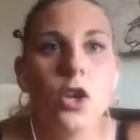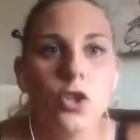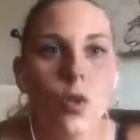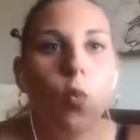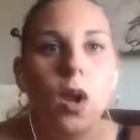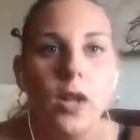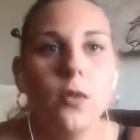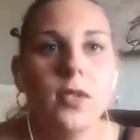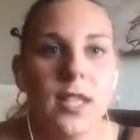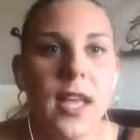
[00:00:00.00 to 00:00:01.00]
So what
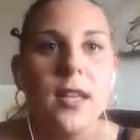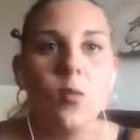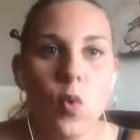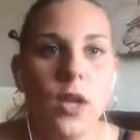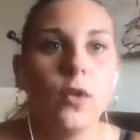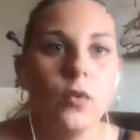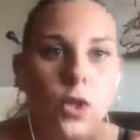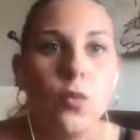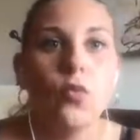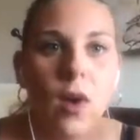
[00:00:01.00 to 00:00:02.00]
you say and what you
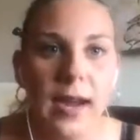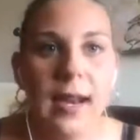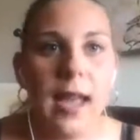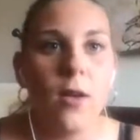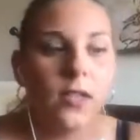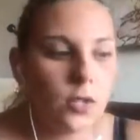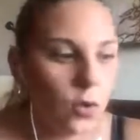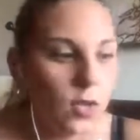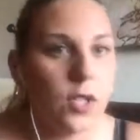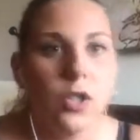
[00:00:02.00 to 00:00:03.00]
do right now is
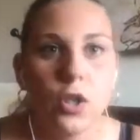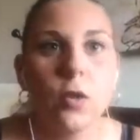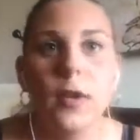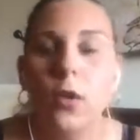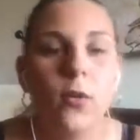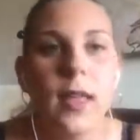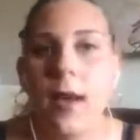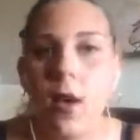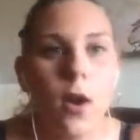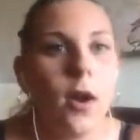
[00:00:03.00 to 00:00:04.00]
going to determine who they
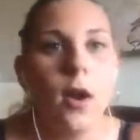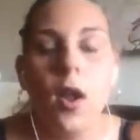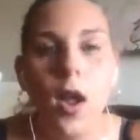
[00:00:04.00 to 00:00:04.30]
are